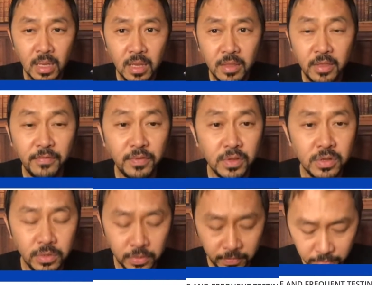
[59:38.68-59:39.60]
The
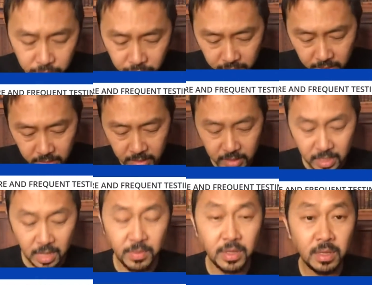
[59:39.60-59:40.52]
flu season
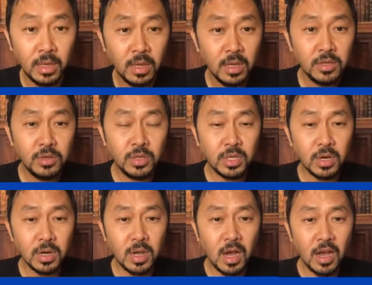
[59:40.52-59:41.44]
coming. You
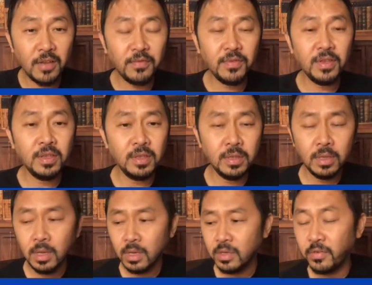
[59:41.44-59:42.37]
start coughing,
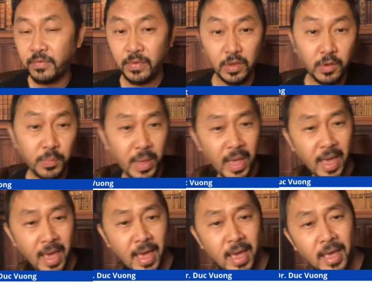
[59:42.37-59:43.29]
you feel
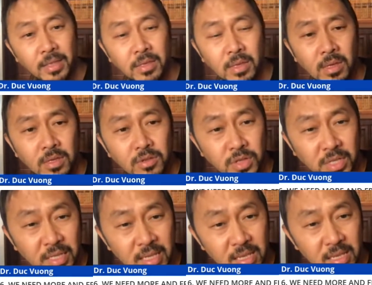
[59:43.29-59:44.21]
bad, you're
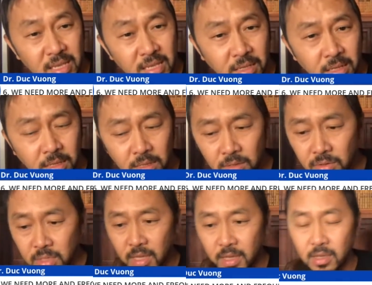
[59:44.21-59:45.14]
sneezing,
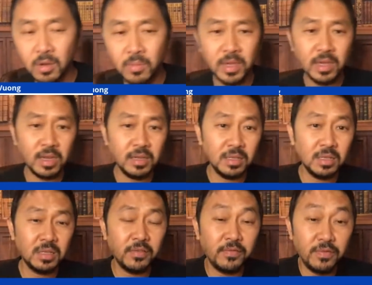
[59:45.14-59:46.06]
you're like, oh my God, is
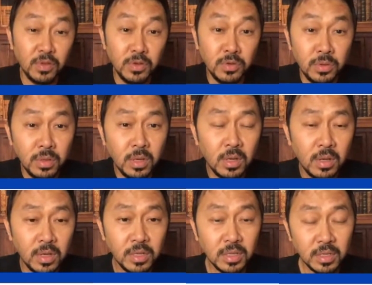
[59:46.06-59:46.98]
this the flu?
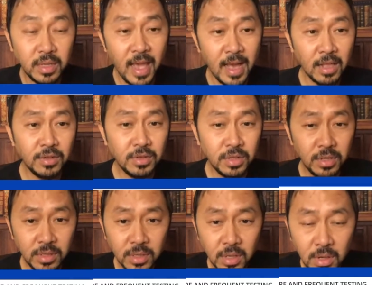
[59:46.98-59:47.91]
Is this
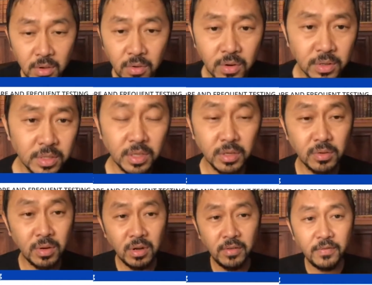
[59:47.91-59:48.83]
allergies or is this
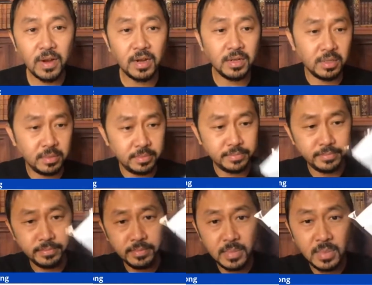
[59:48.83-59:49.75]
coronavirus?
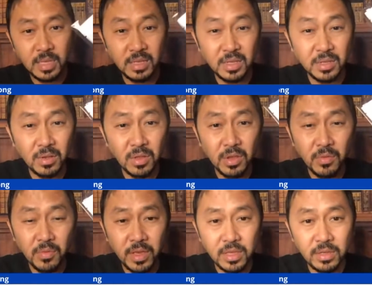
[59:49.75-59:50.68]
This is the only
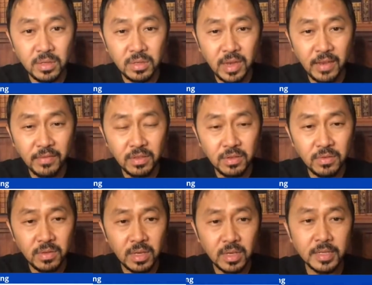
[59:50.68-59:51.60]
way you have to
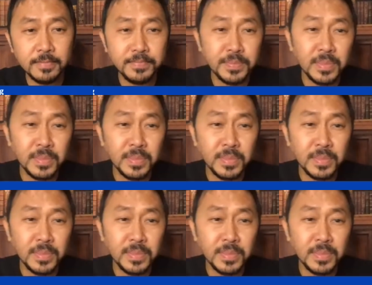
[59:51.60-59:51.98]
do this.